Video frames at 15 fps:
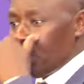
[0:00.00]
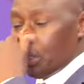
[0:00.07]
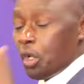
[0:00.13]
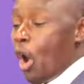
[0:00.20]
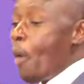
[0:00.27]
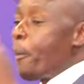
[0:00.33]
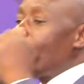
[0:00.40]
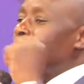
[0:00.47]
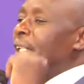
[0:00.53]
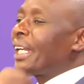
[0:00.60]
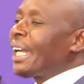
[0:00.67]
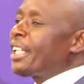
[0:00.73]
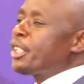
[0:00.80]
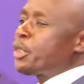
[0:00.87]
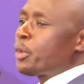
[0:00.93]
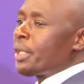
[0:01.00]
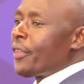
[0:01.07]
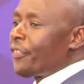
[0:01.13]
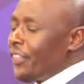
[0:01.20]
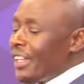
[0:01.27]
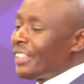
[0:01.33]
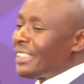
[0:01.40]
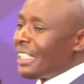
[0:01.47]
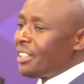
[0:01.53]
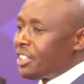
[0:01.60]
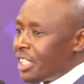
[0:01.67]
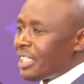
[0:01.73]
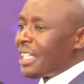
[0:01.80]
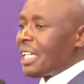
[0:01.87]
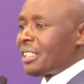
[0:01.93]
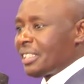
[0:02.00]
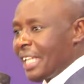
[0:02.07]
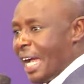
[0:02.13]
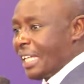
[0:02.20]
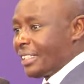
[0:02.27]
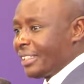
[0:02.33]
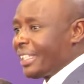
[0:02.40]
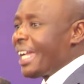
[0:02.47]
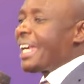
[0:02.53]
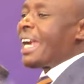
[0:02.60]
Nobody can do the things that Jesus does, the